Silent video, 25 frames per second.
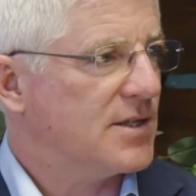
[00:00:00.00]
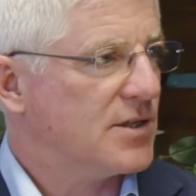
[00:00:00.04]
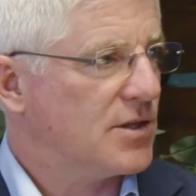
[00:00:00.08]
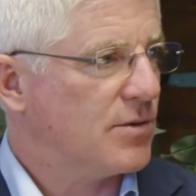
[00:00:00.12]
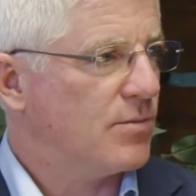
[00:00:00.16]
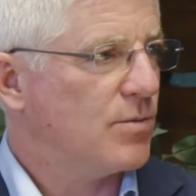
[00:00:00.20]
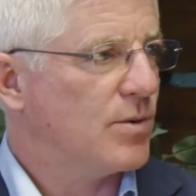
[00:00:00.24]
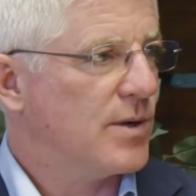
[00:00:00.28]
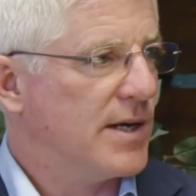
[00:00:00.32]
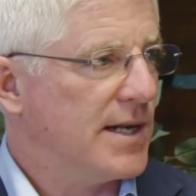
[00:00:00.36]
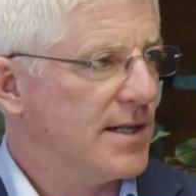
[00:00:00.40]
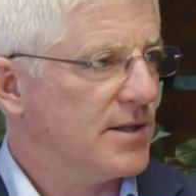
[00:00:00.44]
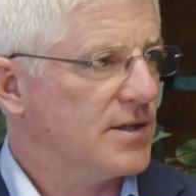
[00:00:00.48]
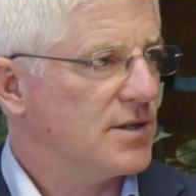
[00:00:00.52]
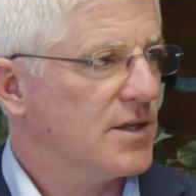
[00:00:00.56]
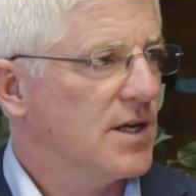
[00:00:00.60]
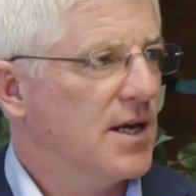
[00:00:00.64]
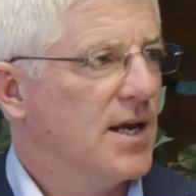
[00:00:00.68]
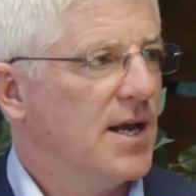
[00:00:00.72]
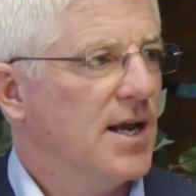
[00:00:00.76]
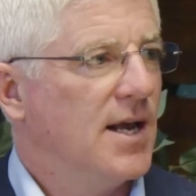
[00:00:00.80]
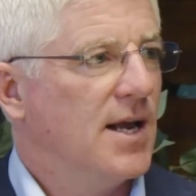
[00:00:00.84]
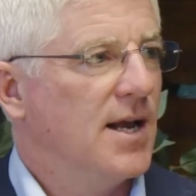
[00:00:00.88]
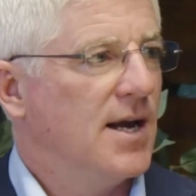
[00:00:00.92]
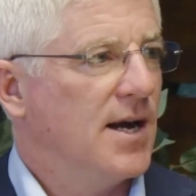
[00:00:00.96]
somewhere else,
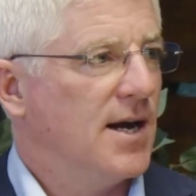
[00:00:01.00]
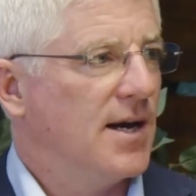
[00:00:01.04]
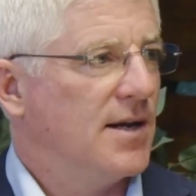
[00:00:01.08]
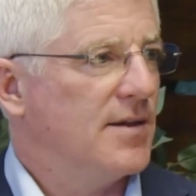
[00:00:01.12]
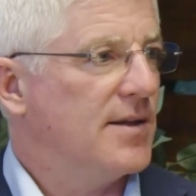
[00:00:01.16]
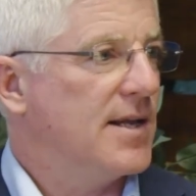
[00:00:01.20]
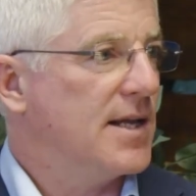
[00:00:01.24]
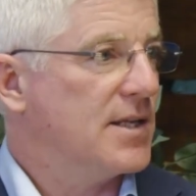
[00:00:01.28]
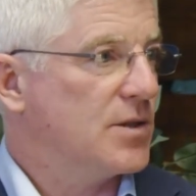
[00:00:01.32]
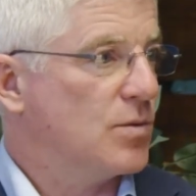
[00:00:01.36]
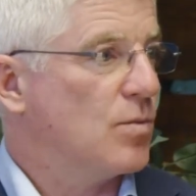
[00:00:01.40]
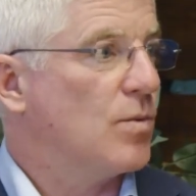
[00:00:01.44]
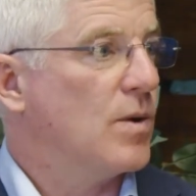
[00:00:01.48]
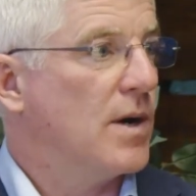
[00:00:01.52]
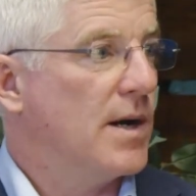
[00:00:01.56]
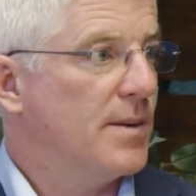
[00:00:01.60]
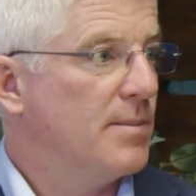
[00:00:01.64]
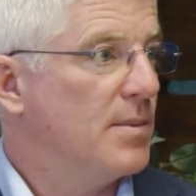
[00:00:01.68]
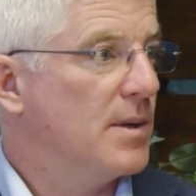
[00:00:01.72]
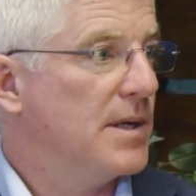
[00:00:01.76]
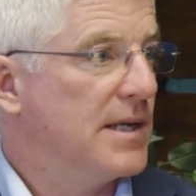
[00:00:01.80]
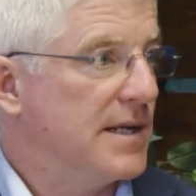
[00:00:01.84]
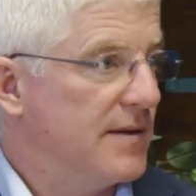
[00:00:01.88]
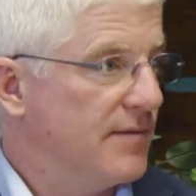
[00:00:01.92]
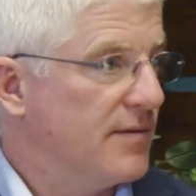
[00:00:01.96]
and that's where I
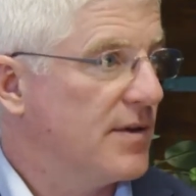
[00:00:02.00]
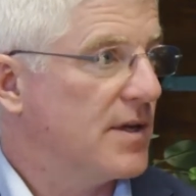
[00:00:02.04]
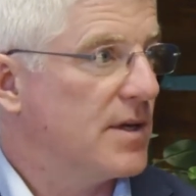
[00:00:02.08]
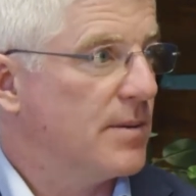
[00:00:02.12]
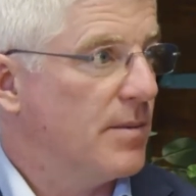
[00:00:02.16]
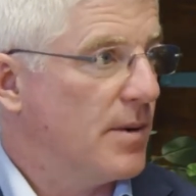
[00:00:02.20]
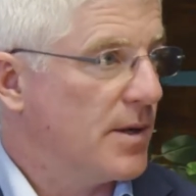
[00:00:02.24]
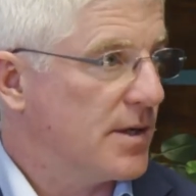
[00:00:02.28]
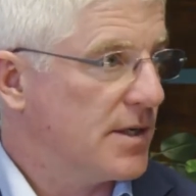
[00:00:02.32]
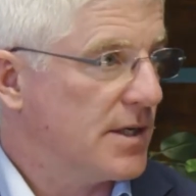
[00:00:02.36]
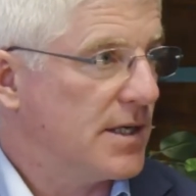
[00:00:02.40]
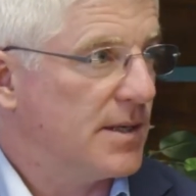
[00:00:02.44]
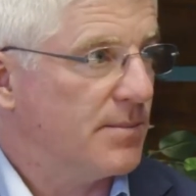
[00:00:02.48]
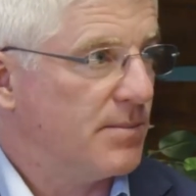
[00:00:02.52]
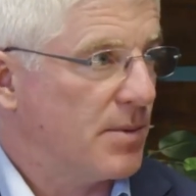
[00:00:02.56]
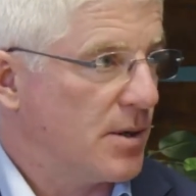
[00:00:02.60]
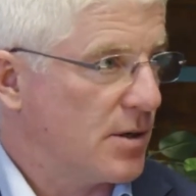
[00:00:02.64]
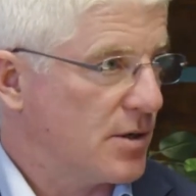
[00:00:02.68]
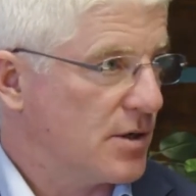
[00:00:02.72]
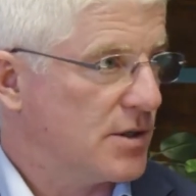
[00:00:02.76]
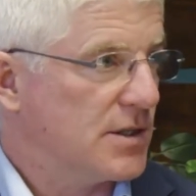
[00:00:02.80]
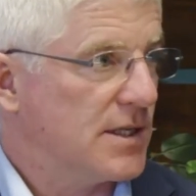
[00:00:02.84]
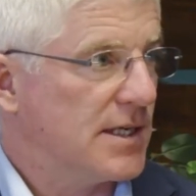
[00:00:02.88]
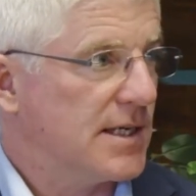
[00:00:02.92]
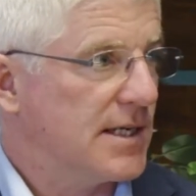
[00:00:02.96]
believe the commodity
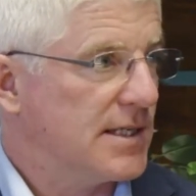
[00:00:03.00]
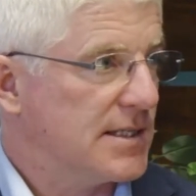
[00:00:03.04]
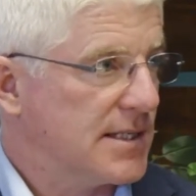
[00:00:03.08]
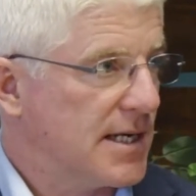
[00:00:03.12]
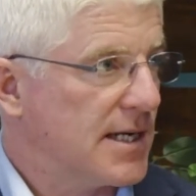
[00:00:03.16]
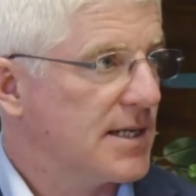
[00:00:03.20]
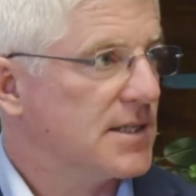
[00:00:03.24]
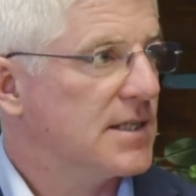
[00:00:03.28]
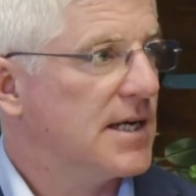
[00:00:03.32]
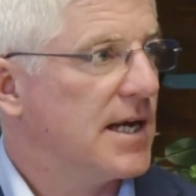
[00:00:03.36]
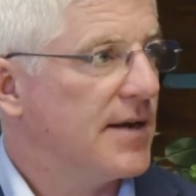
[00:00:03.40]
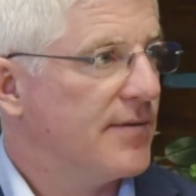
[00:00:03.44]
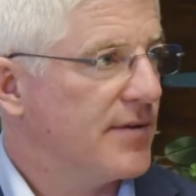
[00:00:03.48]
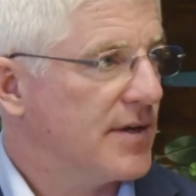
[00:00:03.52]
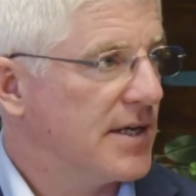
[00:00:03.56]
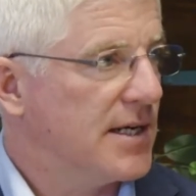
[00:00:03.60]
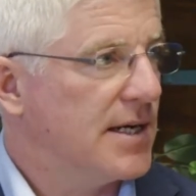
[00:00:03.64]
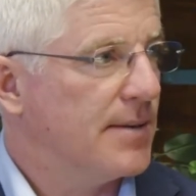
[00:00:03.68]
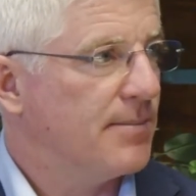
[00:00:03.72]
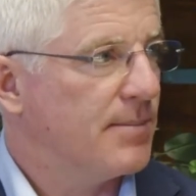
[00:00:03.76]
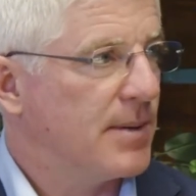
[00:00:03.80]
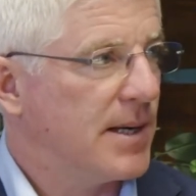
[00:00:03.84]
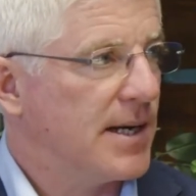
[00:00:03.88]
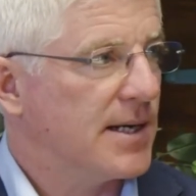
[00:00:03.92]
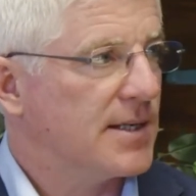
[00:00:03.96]
purchasing is actually having an
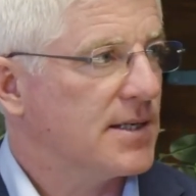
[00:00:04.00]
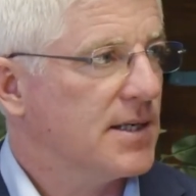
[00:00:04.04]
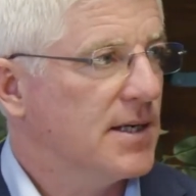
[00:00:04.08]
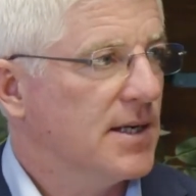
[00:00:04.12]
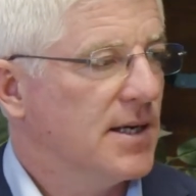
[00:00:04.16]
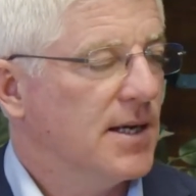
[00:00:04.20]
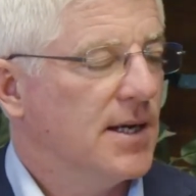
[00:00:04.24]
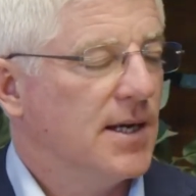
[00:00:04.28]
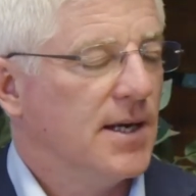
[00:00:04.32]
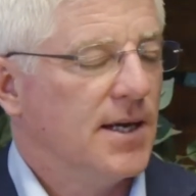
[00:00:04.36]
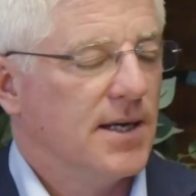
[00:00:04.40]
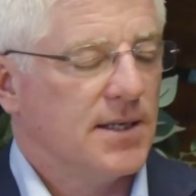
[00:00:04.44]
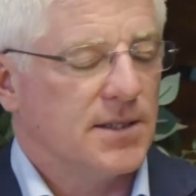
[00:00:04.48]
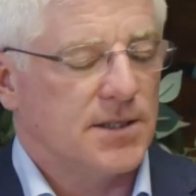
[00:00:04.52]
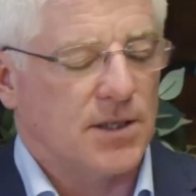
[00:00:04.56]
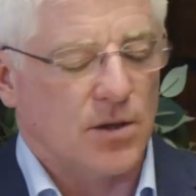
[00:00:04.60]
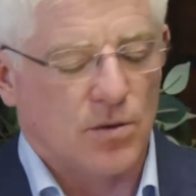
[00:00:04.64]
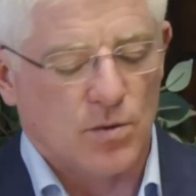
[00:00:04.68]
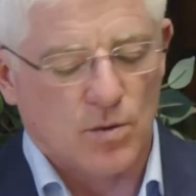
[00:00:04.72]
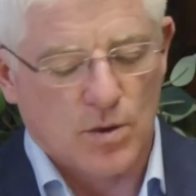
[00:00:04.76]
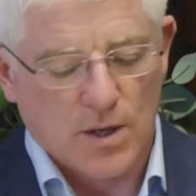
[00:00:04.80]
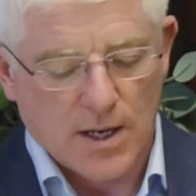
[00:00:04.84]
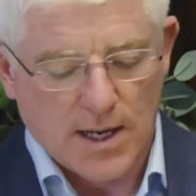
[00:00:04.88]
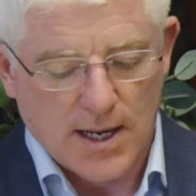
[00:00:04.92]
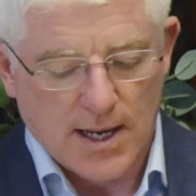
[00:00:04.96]
impact.
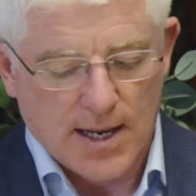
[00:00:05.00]
So,